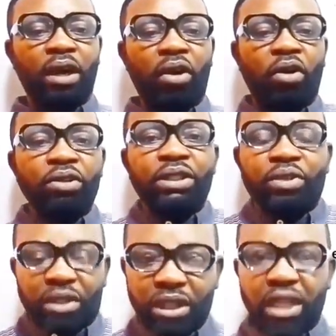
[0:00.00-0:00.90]

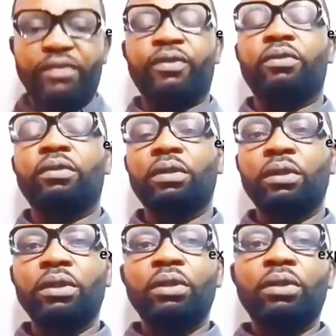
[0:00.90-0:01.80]
unsuccessful,
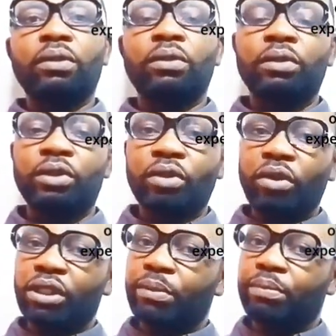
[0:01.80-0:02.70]

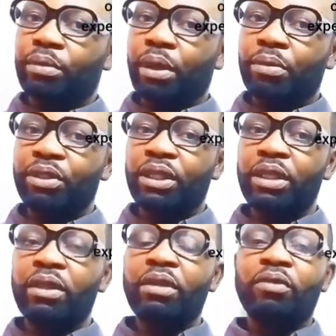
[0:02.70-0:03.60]
such
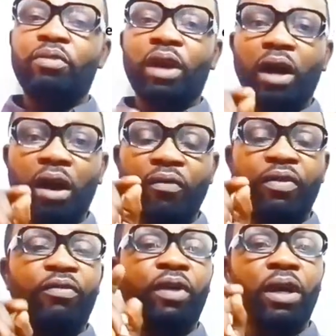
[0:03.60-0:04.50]
probability will have
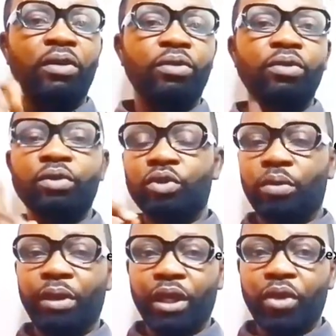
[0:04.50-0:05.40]
the value to
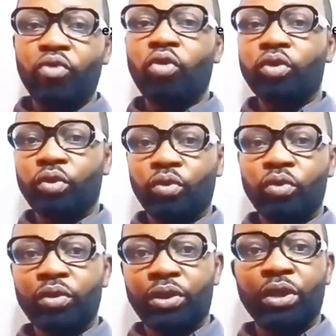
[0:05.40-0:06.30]
be equal to
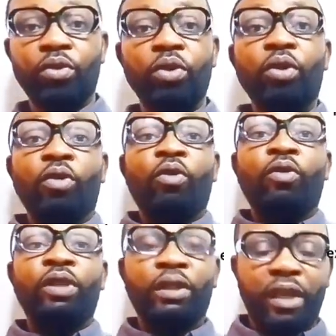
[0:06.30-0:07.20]
0.
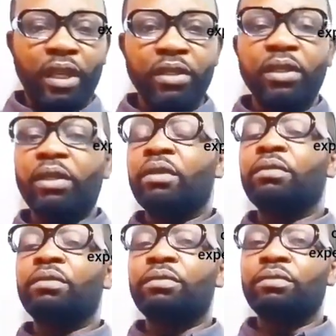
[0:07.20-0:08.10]
That is,
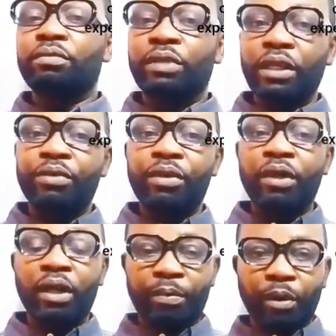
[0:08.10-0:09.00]
the
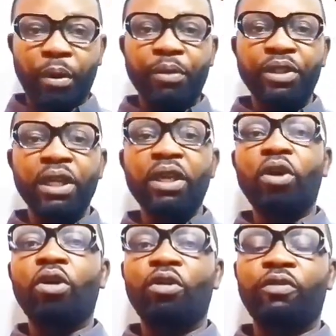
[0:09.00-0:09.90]
probability
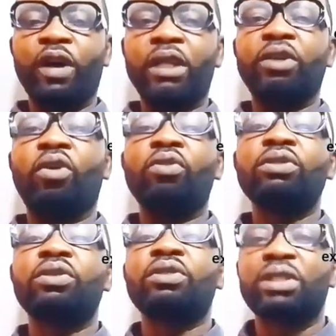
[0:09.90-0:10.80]
of an
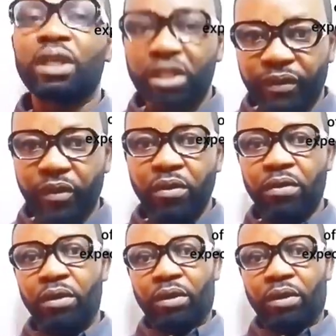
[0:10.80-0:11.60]
unsuccessful